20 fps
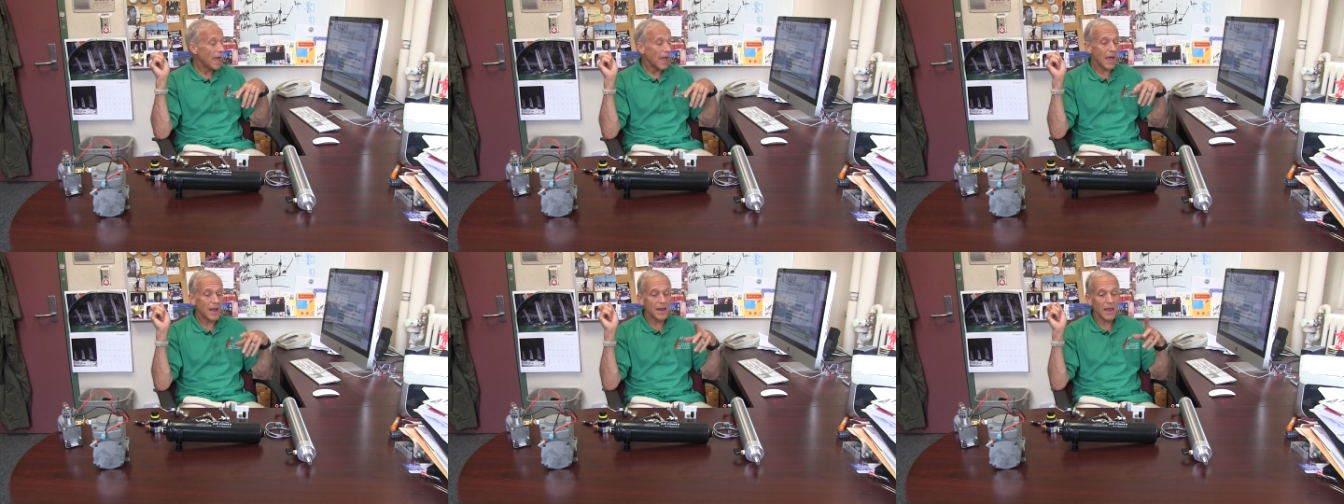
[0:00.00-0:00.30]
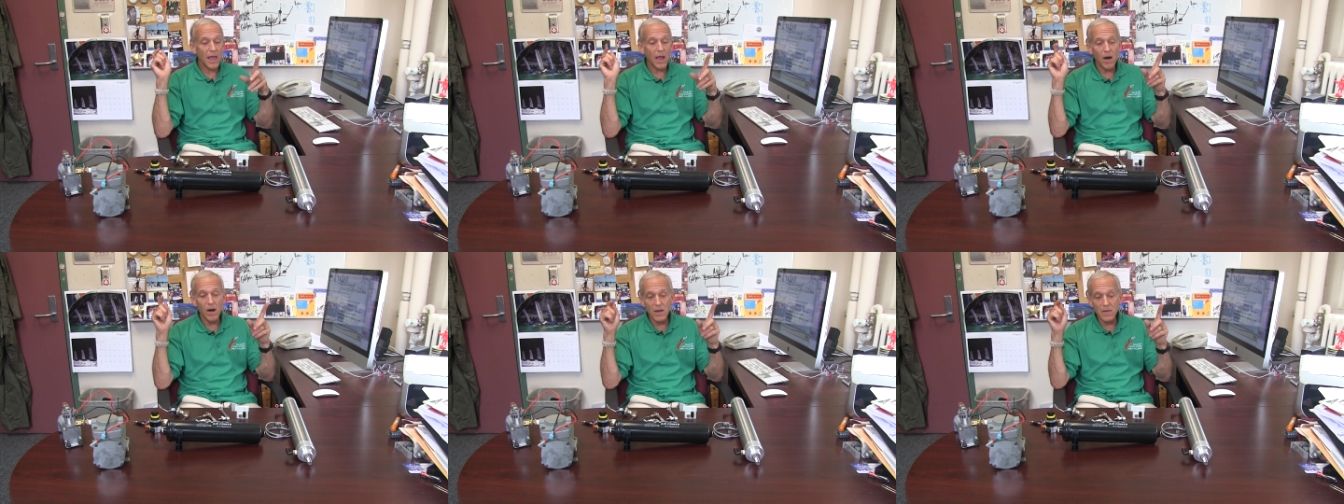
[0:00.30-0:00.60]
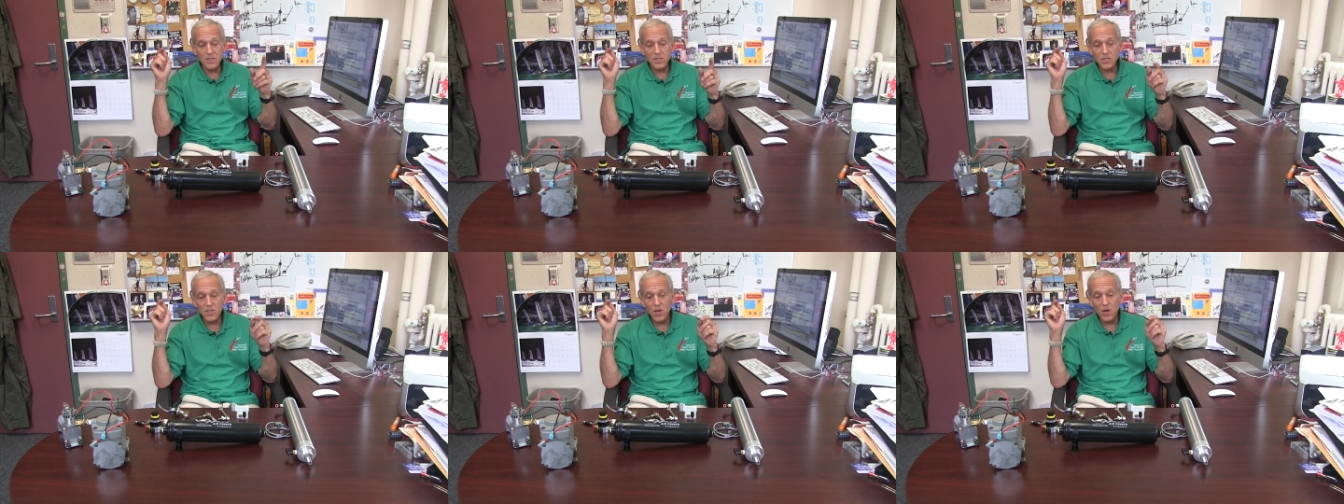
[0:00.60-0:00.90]
And they
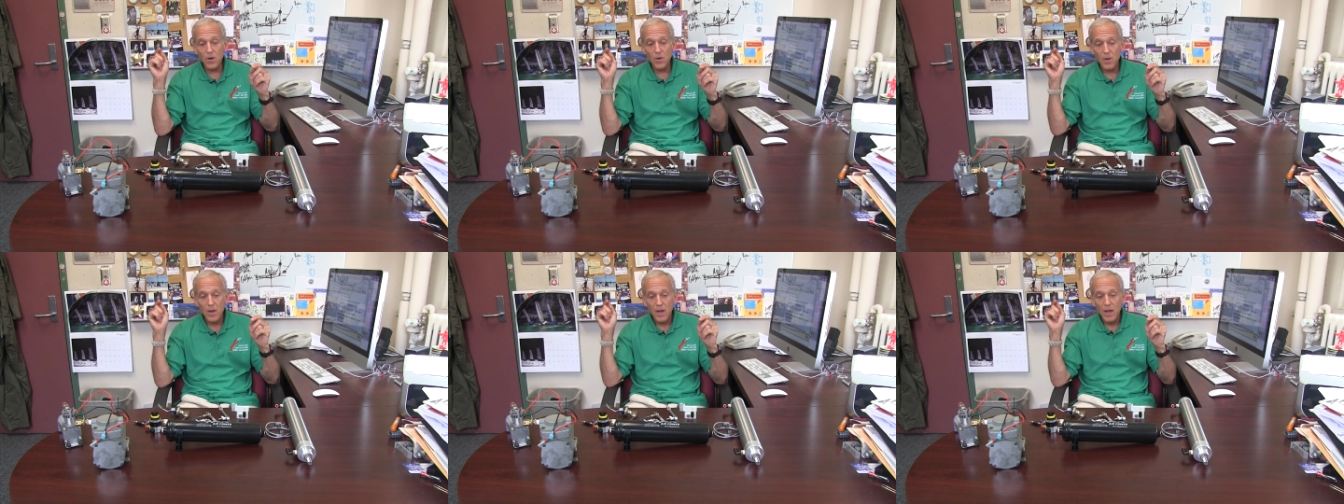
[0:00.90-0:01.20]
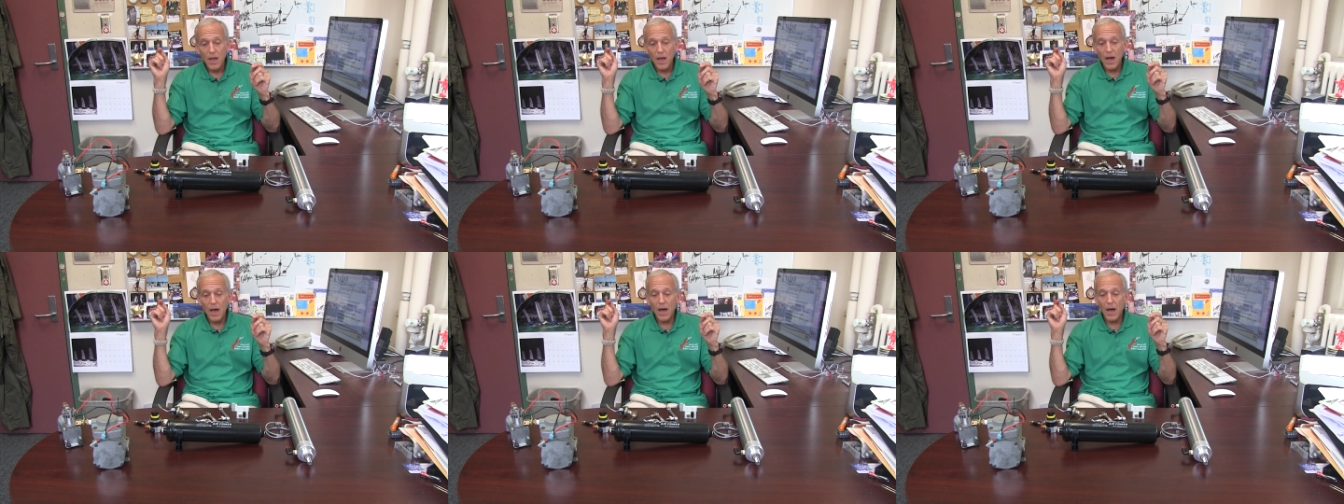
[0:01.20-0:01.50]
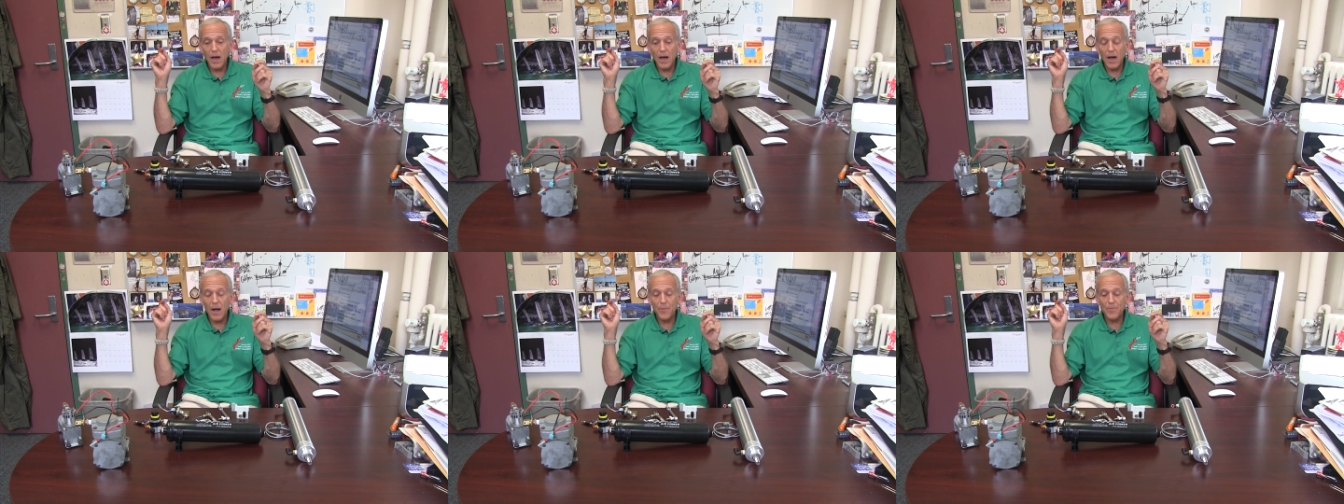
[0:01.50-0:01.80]
also,
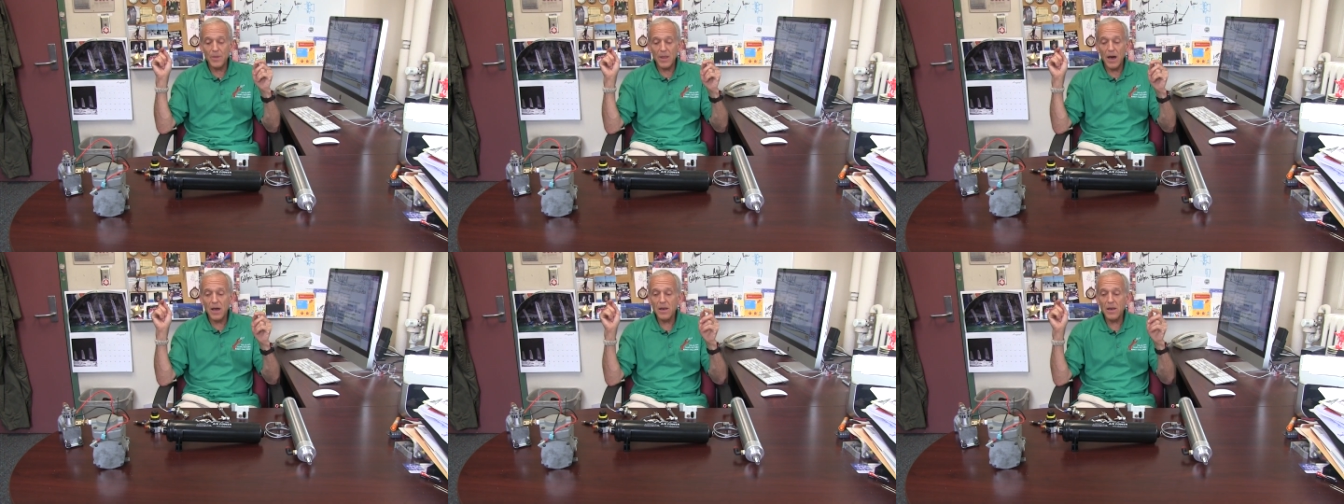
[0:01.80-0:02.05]
um,